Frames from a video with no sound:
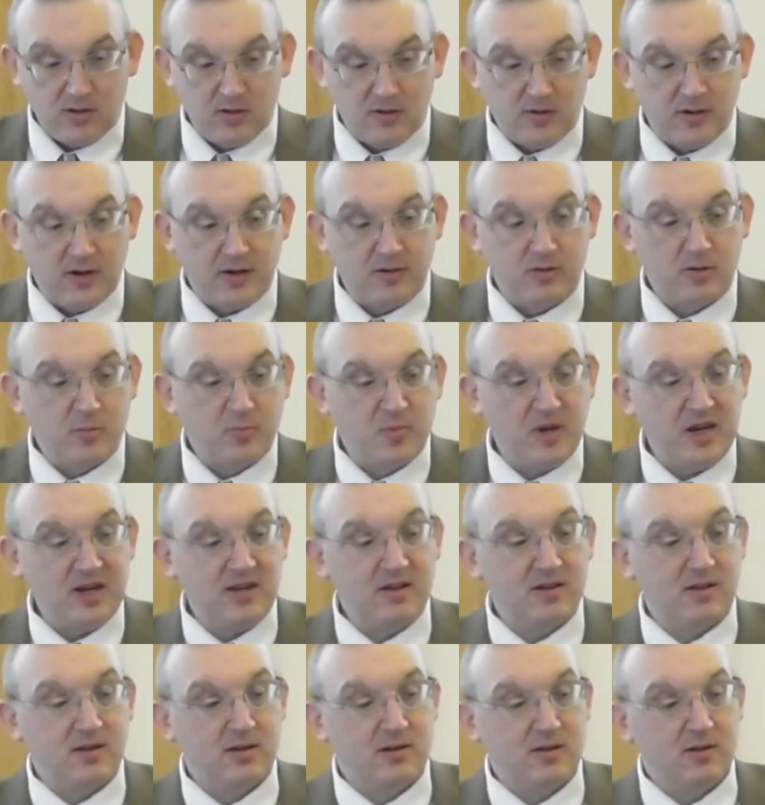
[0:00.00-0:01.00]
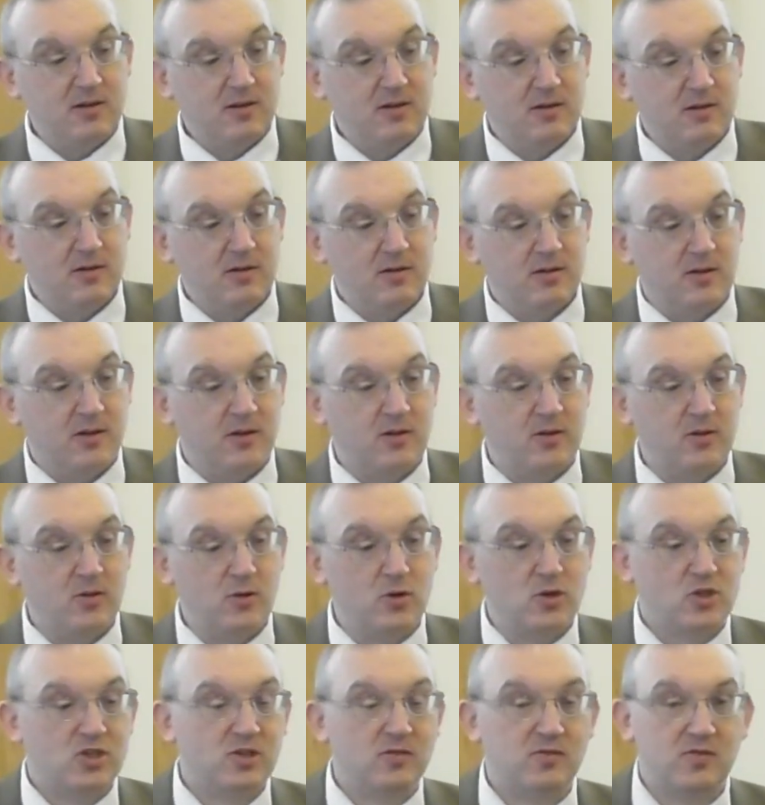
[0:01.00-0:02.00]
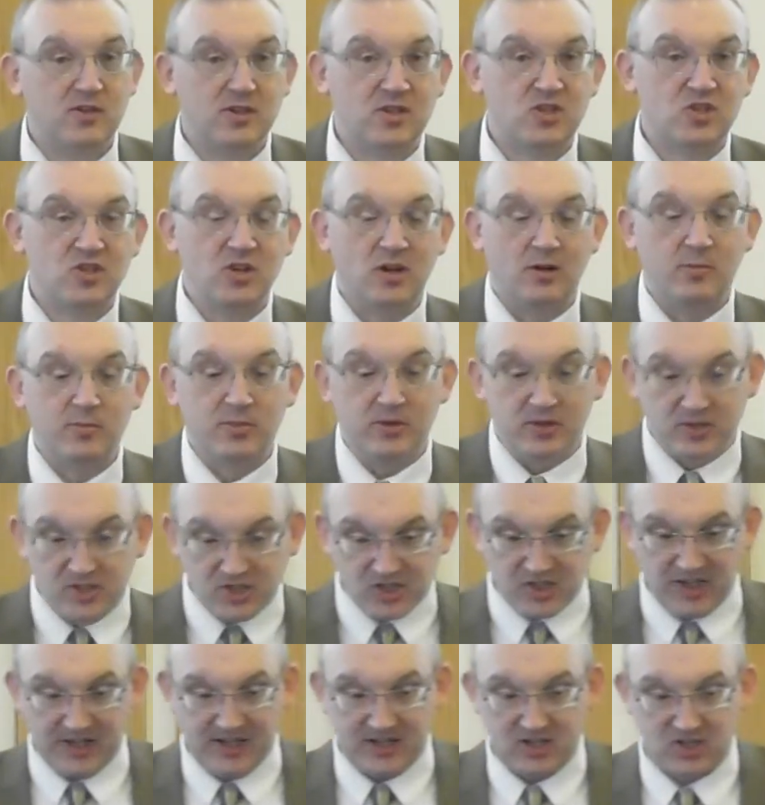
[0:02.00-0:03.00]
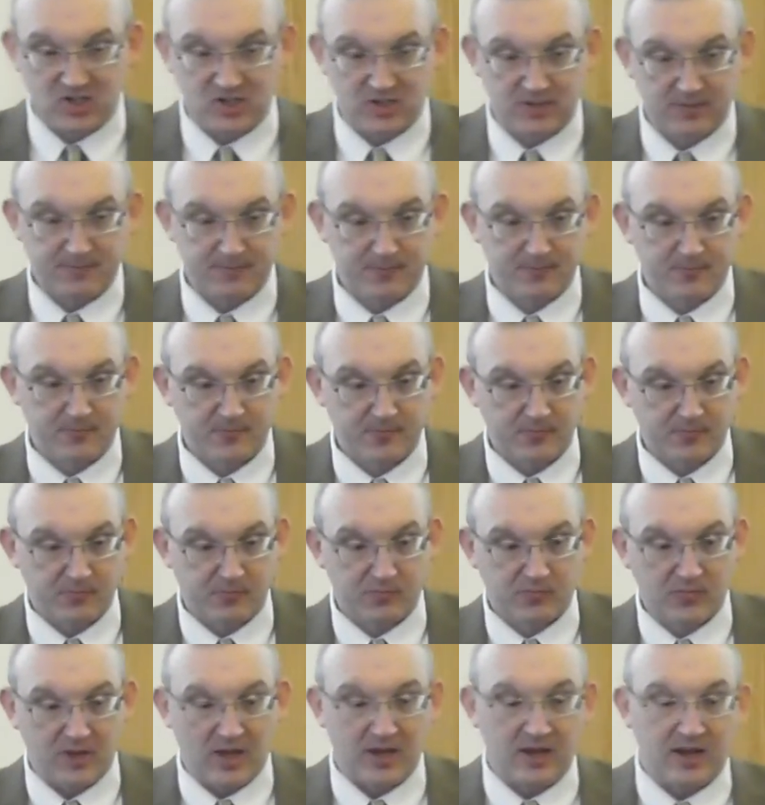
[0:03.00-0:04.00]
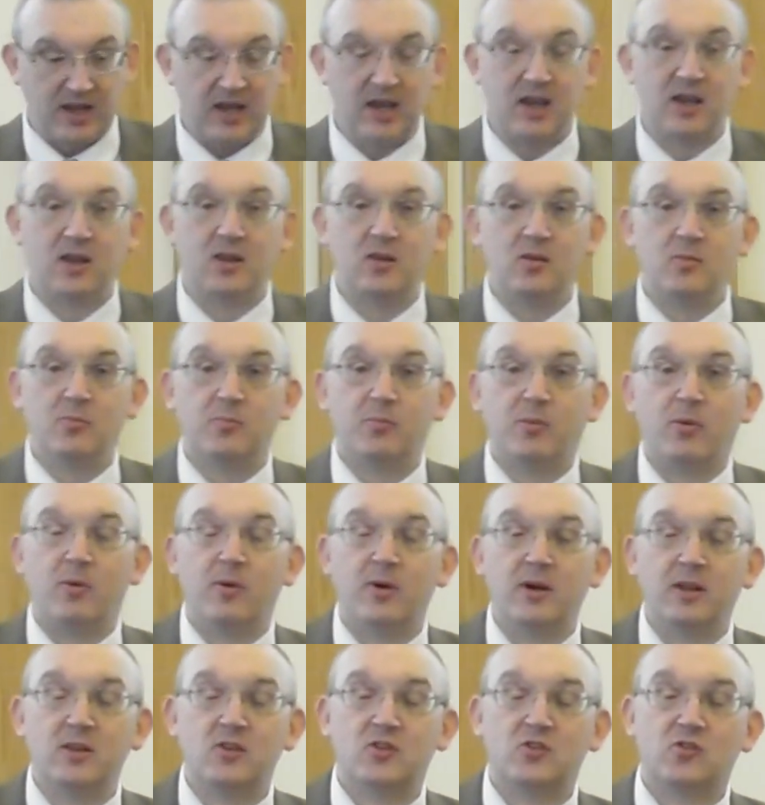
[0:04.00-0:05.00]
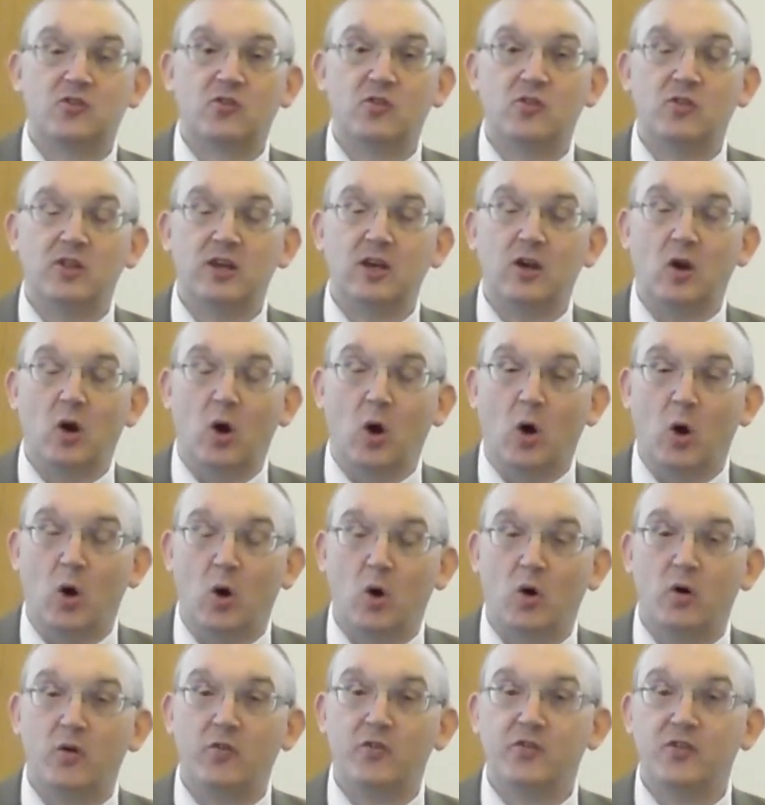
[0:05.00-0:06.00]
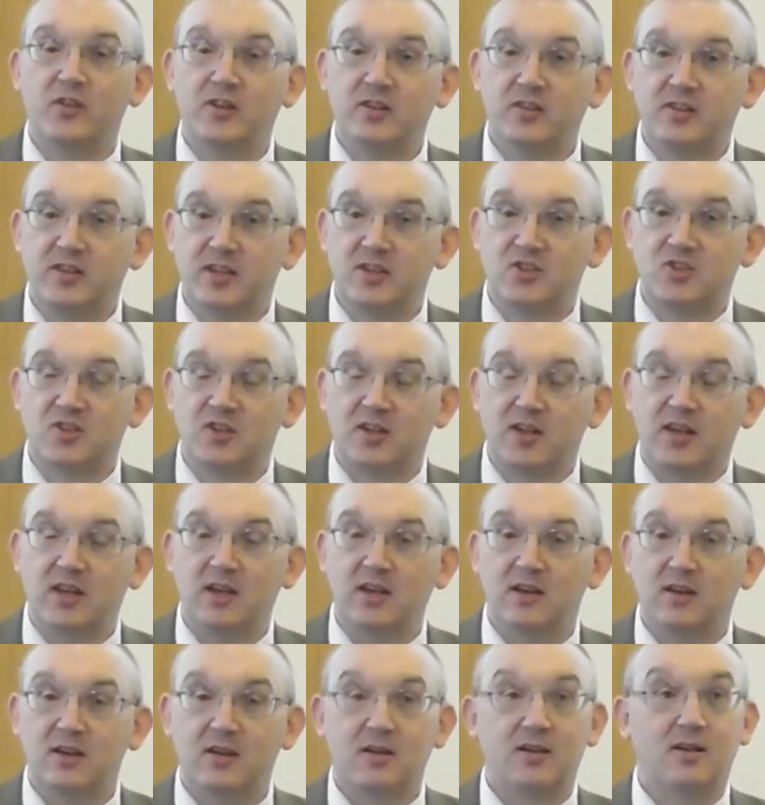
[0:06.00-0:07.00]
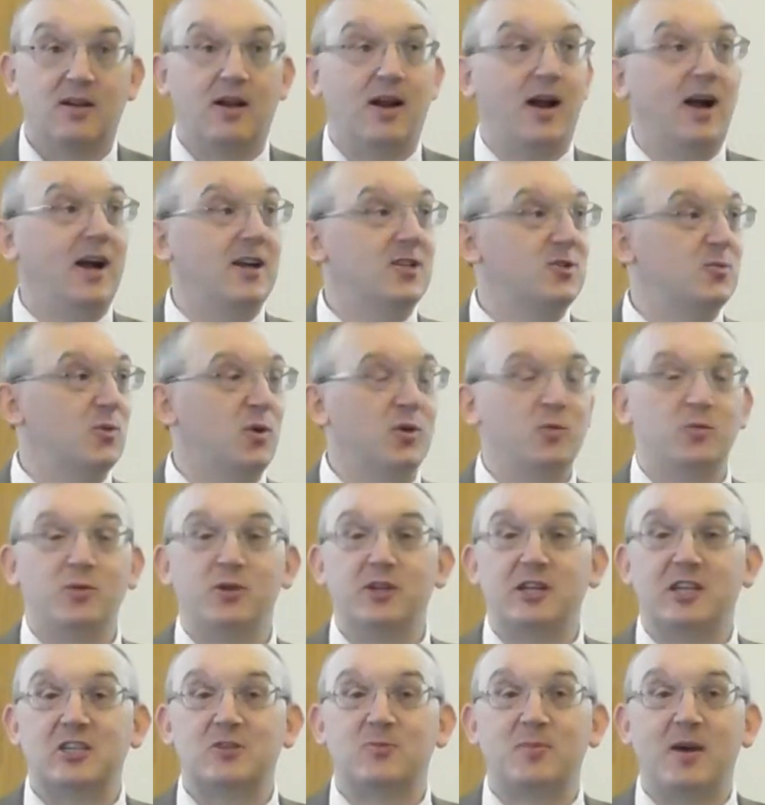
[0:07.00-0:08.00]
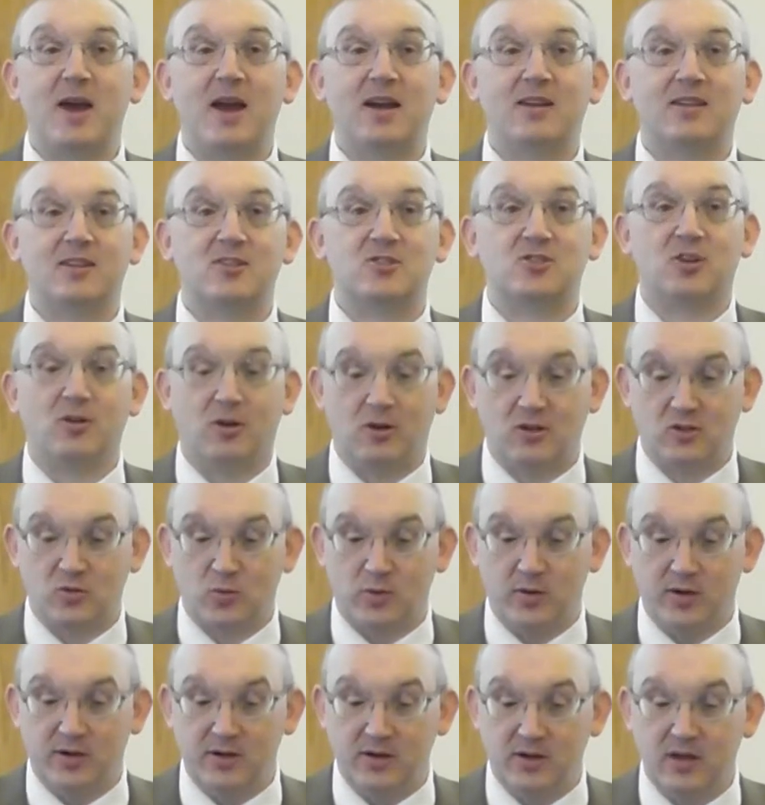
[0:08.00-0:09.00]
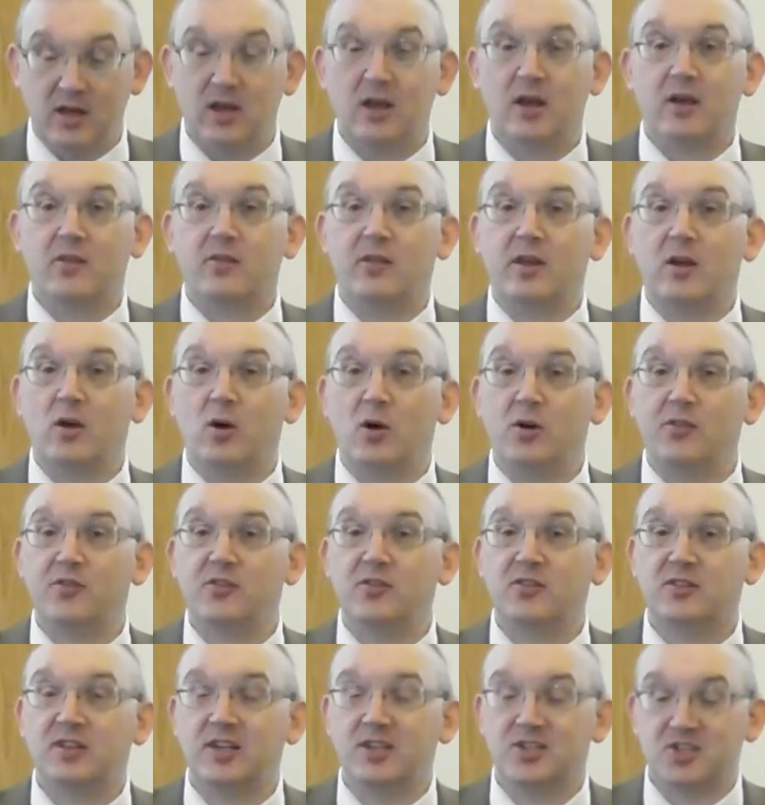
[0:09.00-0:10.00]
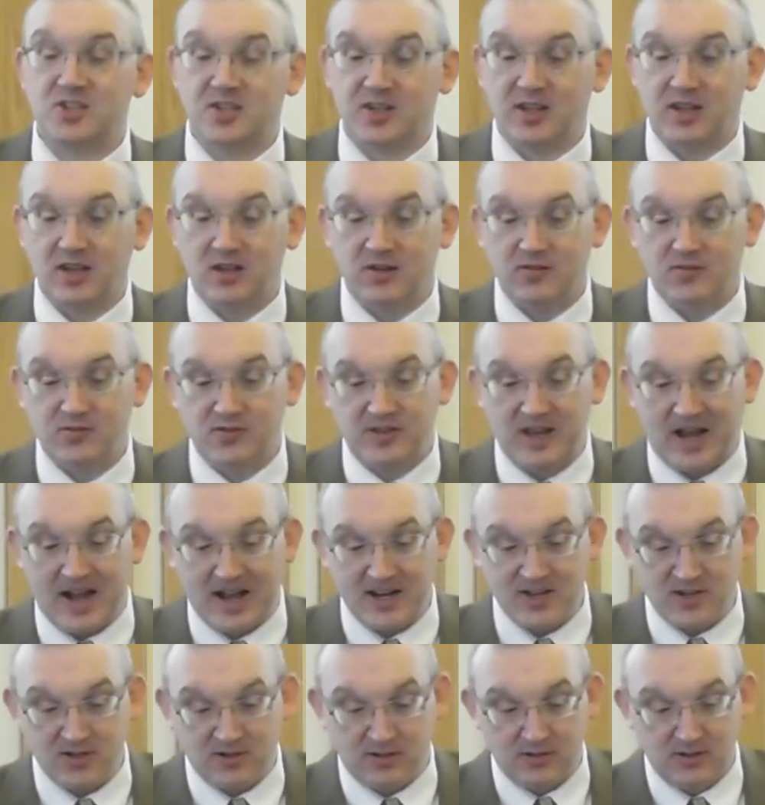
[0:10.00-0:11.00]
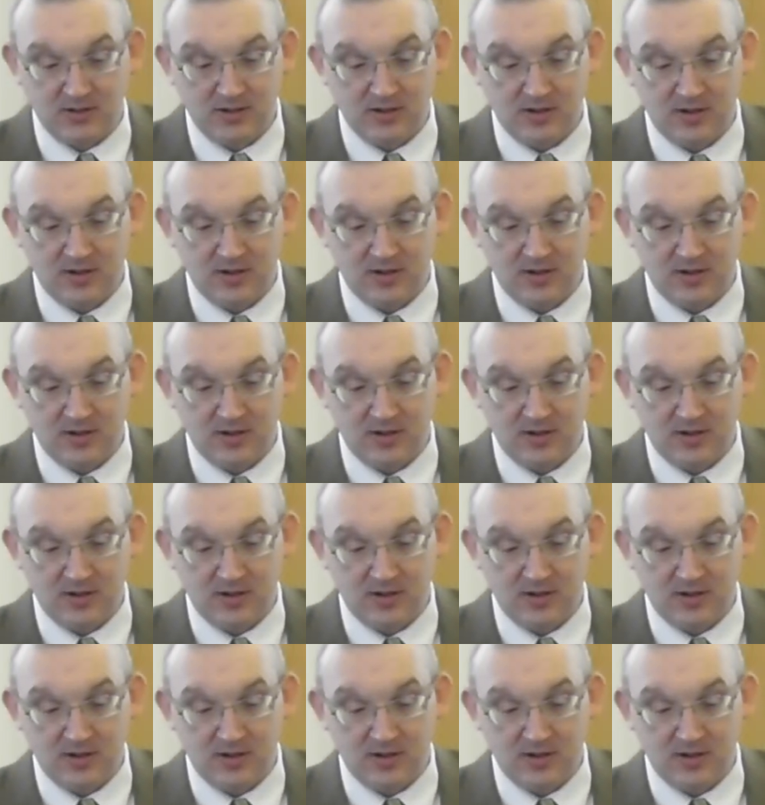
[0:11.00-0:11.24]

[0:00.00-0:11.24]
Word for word: And I repeat, the use of this number 6 again points to the authenticity, as one would expect, it's God's word, the authenticity of Daniel.